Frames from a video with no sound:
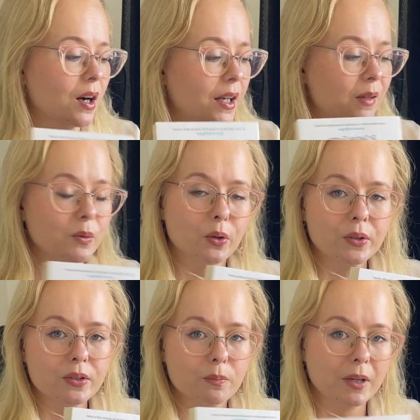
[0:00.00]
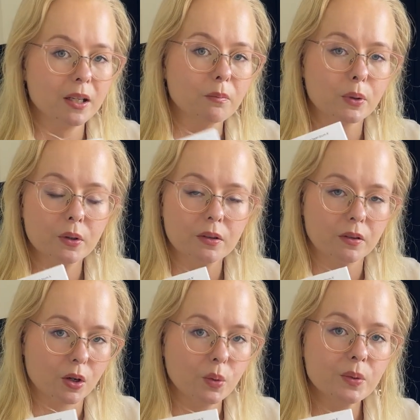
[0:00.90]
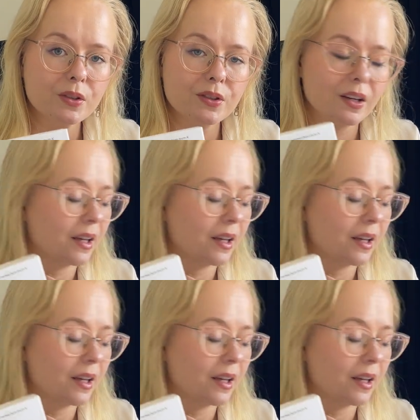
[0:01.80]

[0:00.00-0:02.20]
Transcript: I am going to make book notes